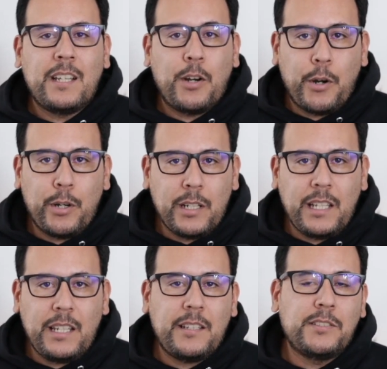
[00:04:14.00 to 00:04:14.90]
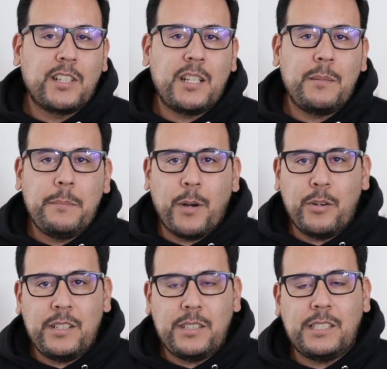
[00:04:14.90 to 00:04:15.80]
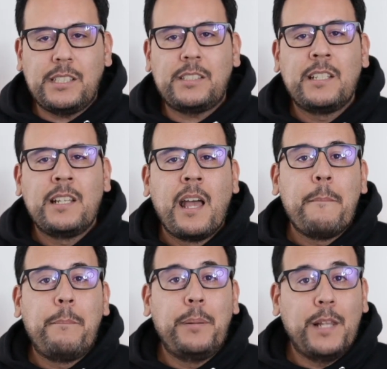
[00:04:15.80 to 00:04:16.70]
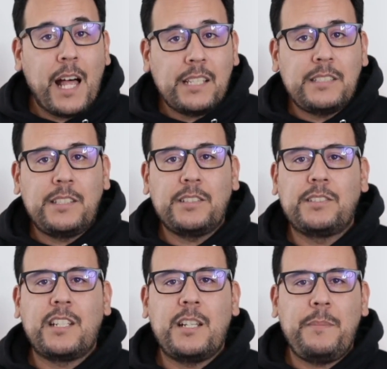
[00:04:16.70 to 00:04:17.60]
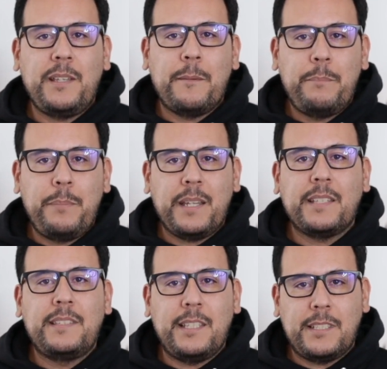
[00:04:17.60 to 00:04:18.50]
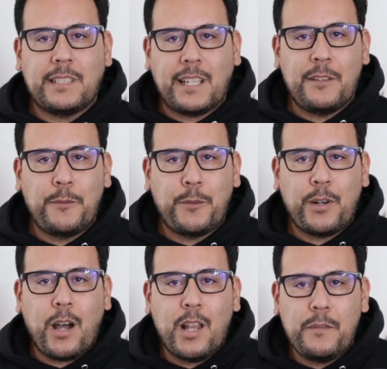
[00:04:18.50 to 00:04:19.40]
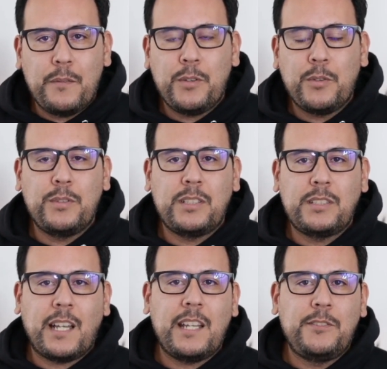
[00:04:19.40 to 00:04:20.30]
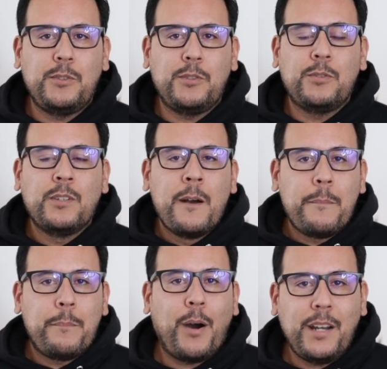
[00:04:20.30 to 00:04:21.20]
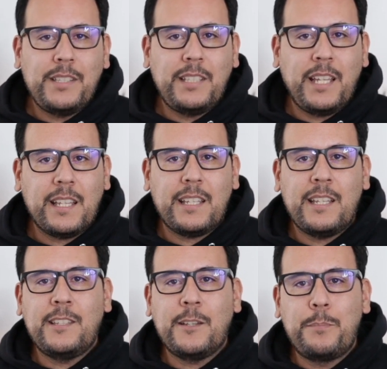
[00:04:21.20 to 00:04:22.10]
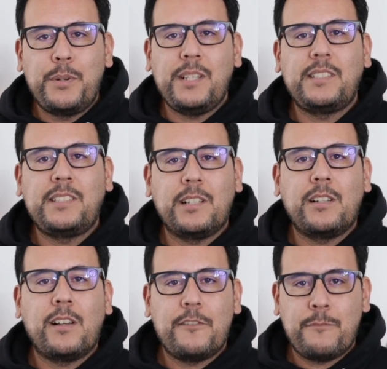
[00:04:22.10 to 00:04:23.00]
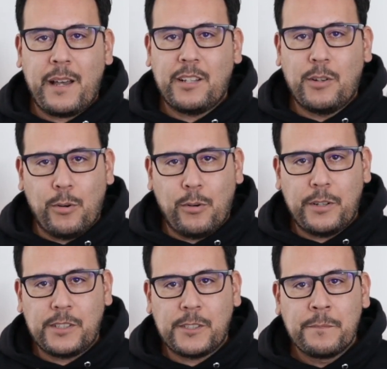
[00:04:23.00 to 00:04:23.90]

early, there's going to be bonuses. Plus, there's going to be a big discount for all of you who decide to partake in the pre-sale of my course.